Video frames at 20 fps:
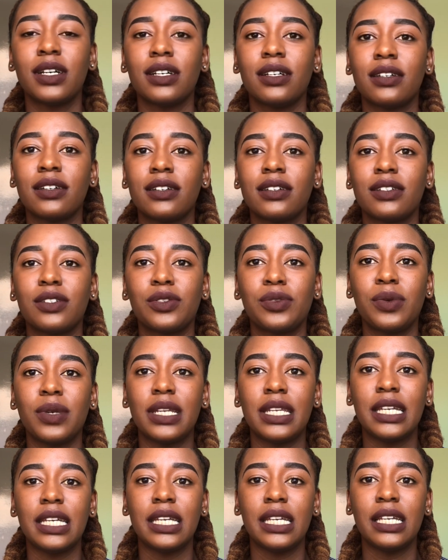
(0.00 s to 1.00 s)

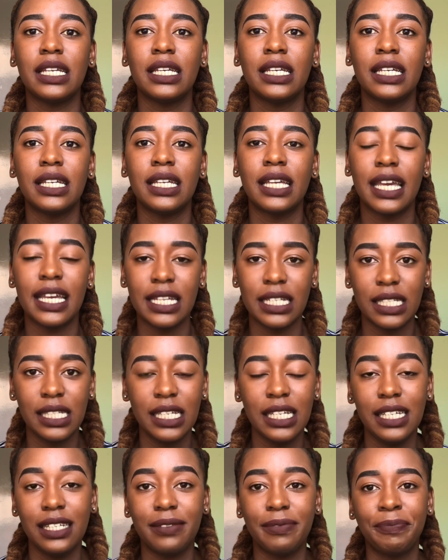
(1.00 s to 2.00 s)

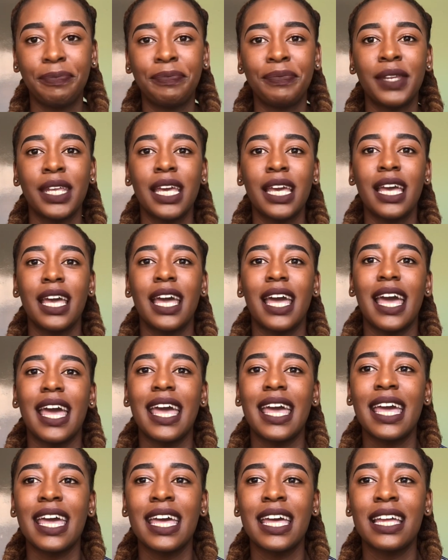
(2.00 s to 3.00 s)
2018.
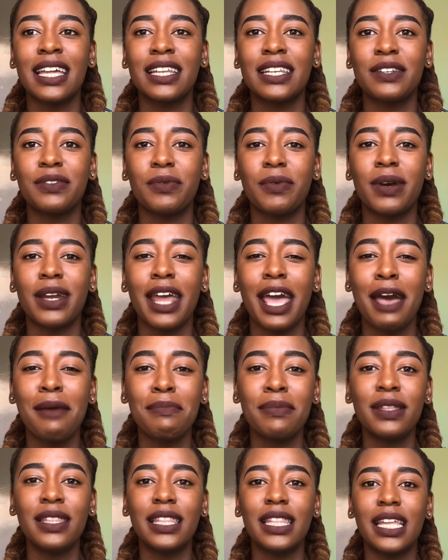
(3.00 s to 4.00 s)
And what
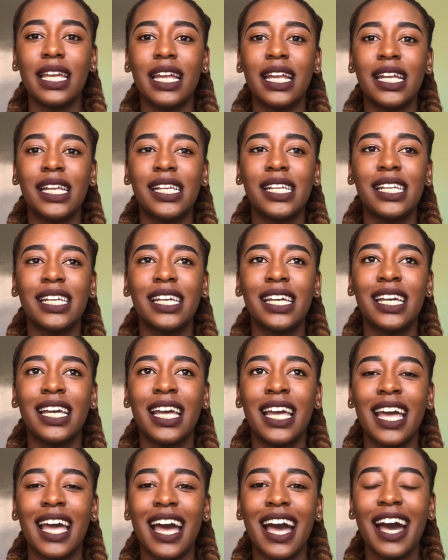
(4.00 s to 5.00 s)
happened then,
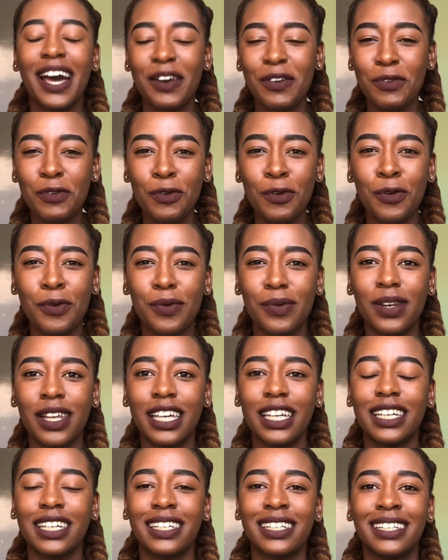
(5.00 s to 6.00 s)
I don't know,
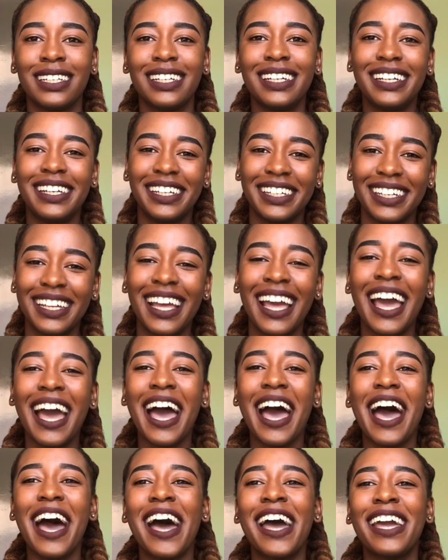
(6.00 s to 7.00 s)
like
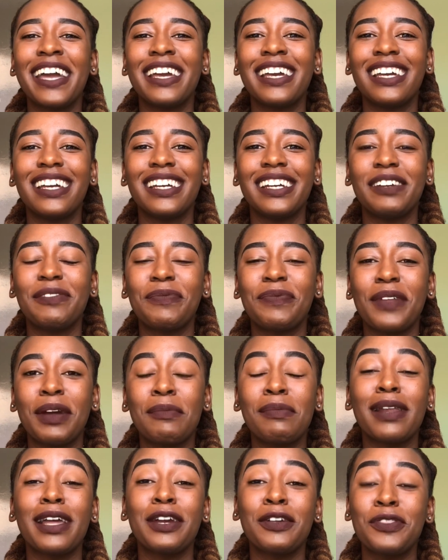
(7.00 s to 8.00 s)
I
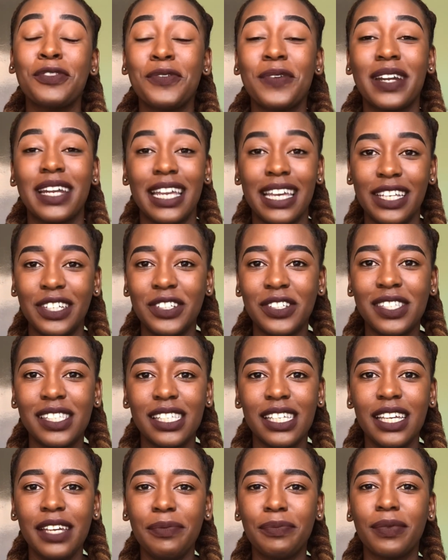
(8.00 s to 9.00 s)
applied through an
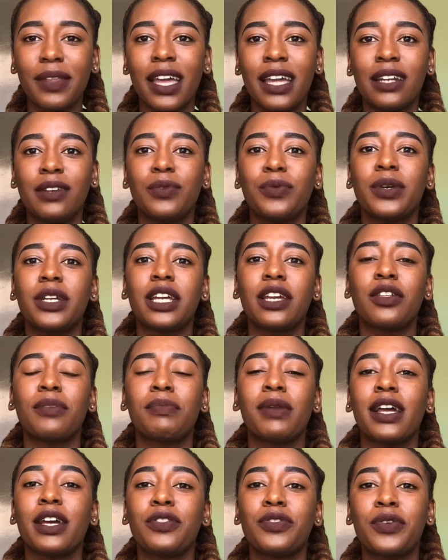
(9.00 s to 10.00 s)
agency, and when I
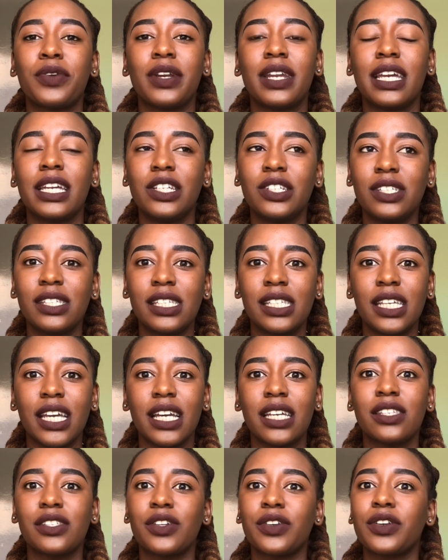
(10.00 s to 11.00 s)
applied through an
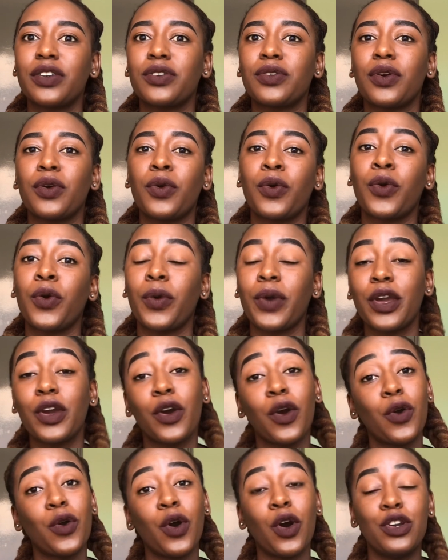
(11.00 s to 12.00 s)
agency, I started
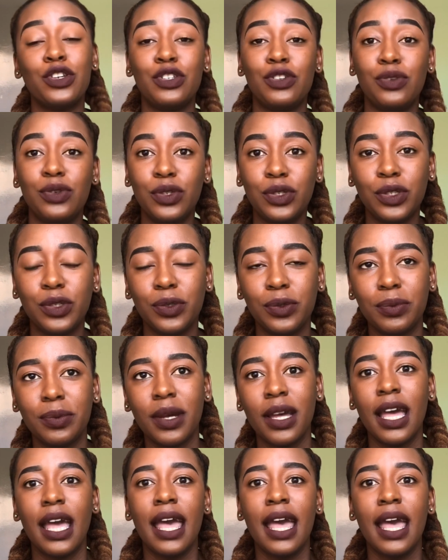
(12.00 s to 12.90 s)
going on YouTube,